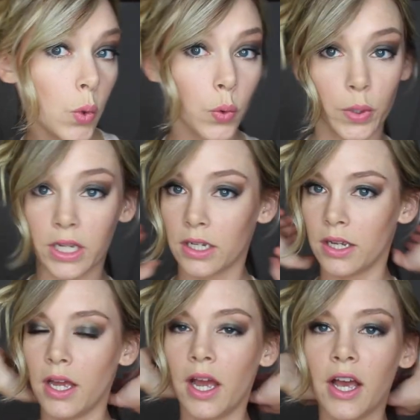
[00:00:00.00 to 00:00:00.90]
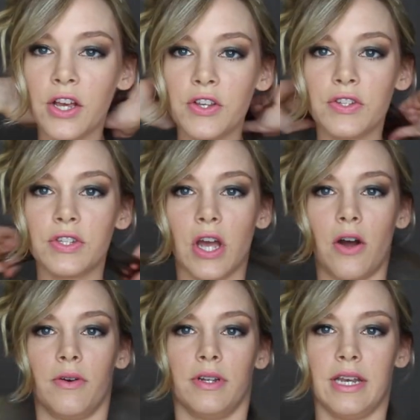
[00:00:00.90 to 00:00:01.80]
Woo.
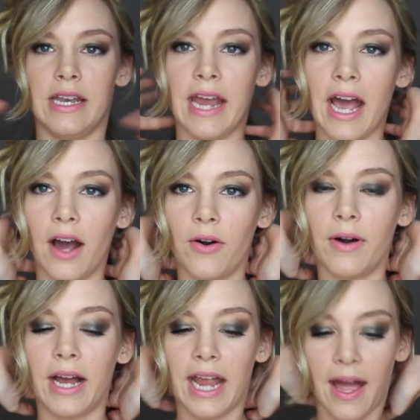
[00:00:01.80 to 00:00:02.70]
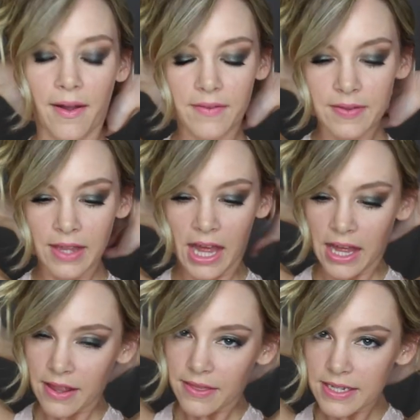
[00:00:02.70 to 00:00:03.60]
So now I have
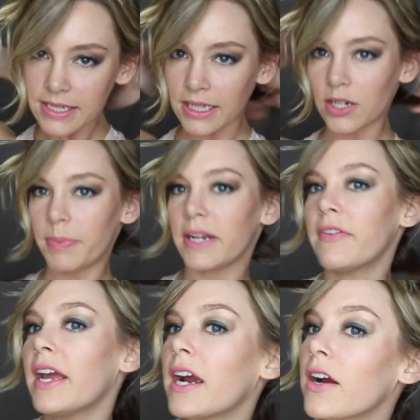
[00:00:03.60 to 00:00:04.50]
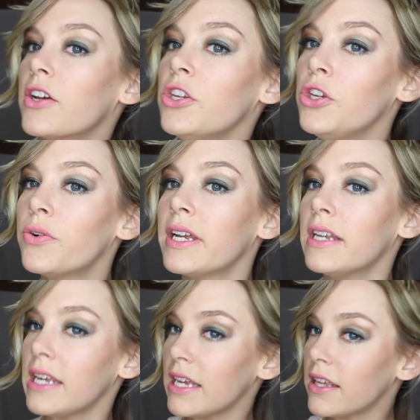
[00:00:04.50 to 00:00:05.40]
this little bit of hair. You
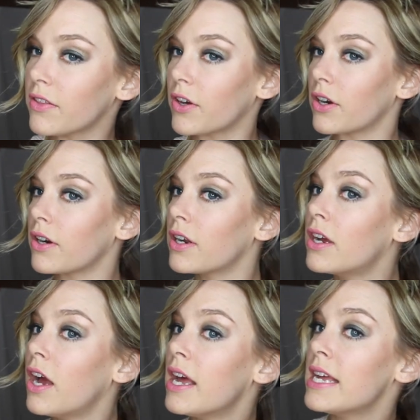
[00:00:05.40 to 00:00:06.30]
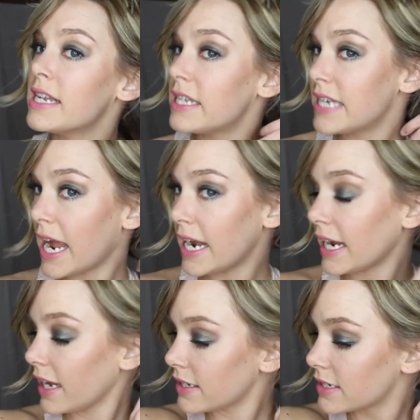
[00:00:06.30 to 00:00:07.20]
can either
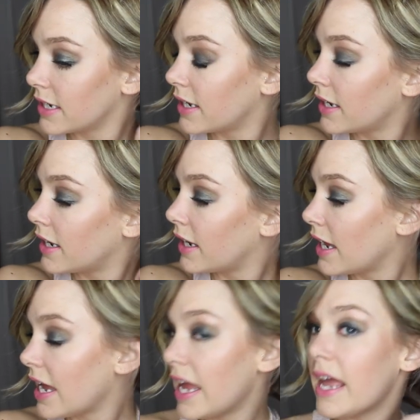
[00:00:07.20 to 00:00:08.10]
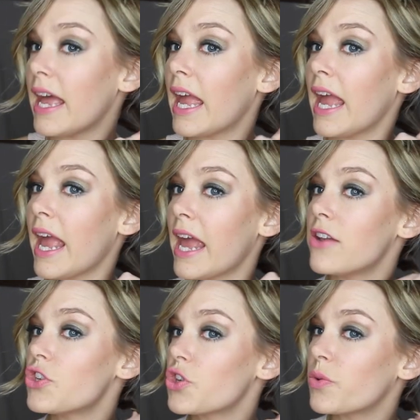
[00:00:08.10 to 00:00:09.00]
take it
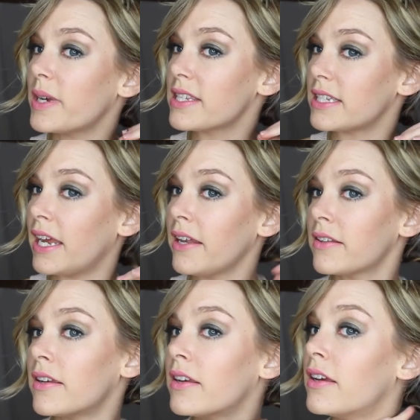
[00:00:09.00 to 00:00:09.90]
and twist it,